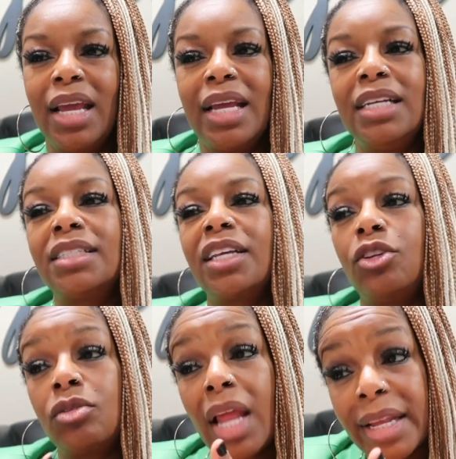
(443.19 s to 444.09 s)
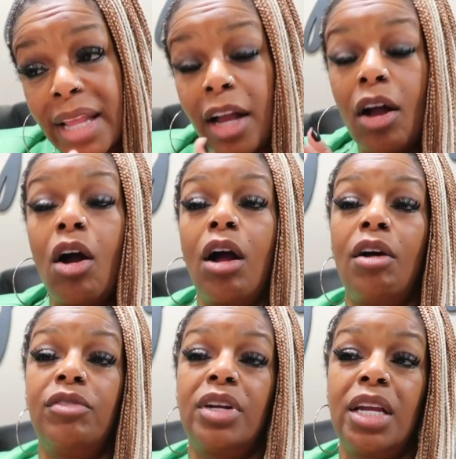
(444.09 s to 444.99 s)
And he said, you like that
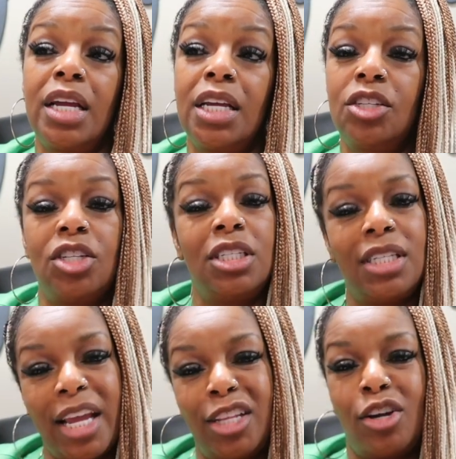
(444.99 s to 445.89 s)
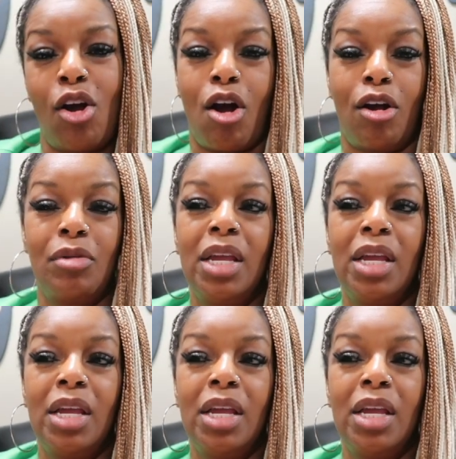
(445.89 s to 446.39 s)
car over there, just take the car.